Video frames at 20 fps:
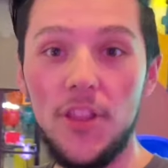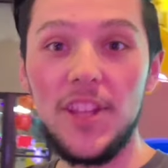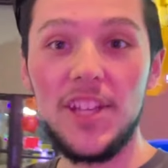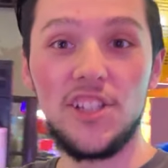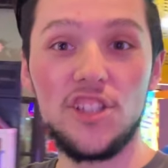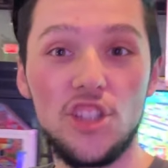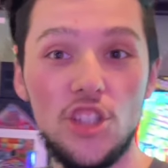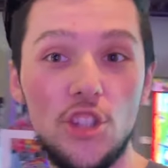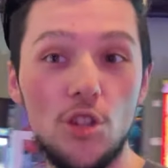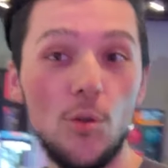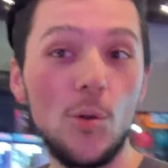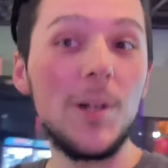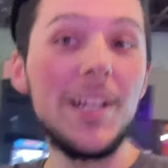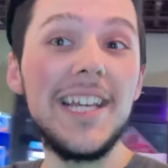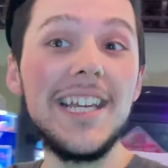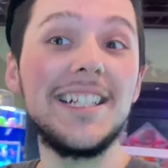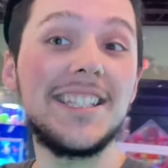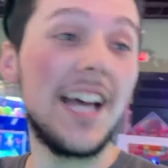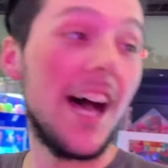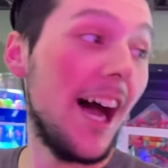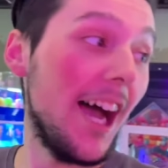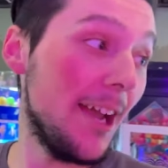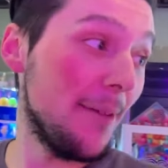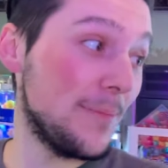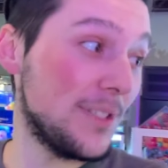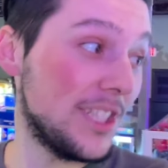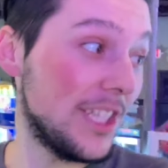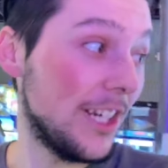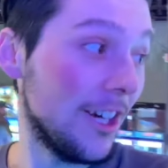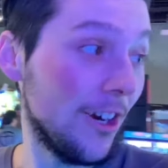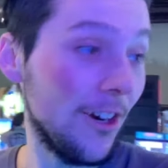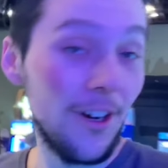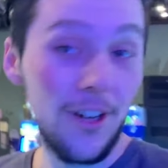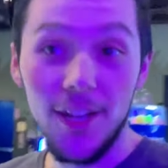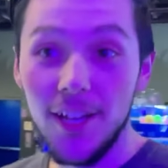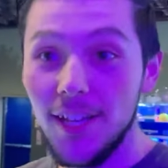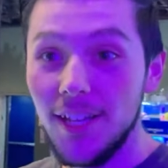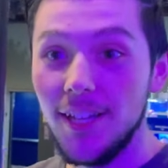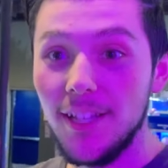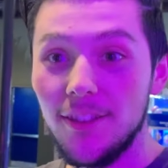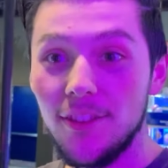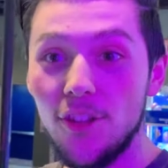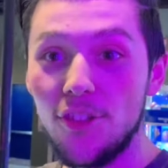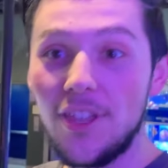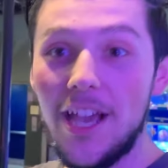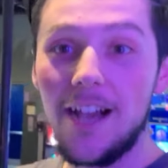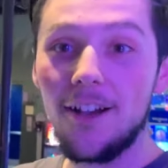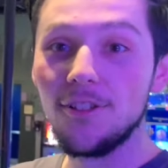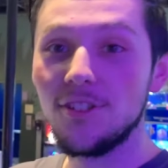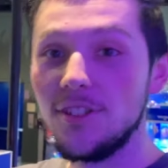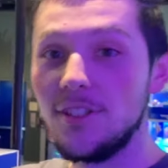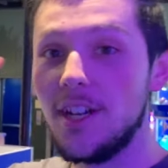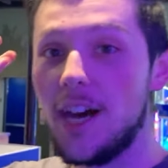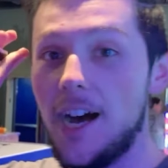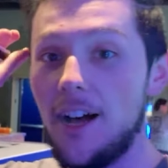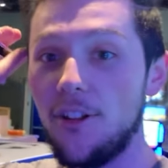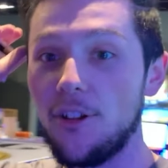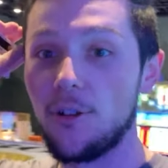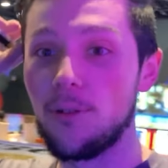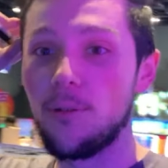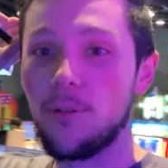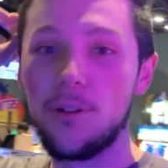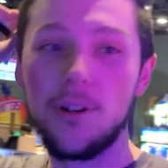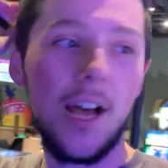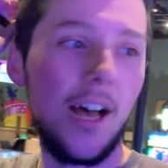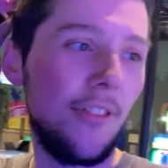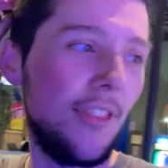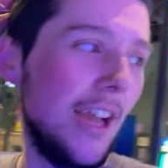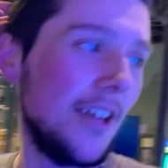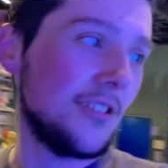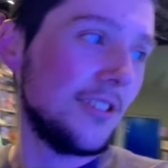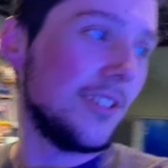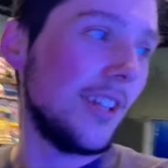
this three times here the thousand dollar, or not thousand